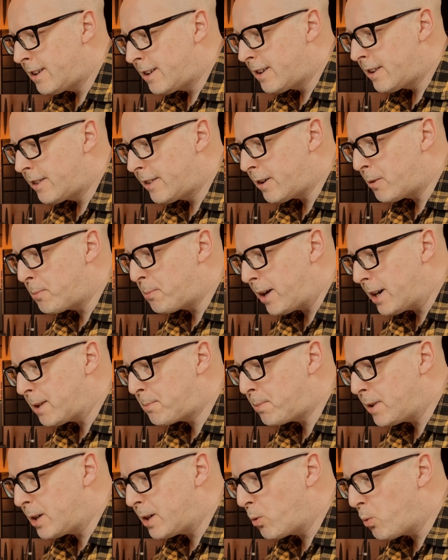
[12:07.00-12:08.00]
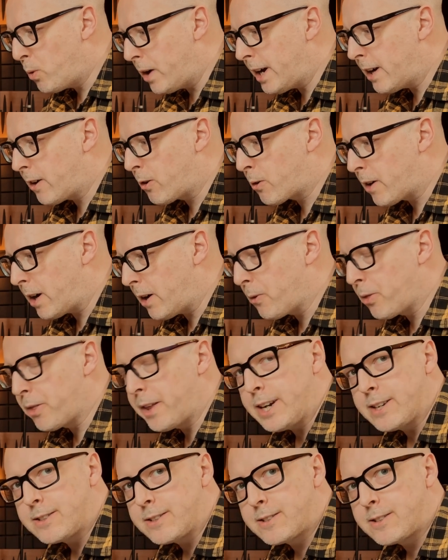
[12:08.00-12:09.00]
there might be a way around
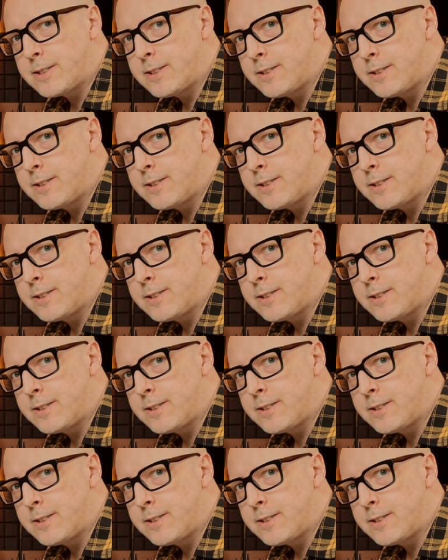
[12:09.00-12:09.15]
this.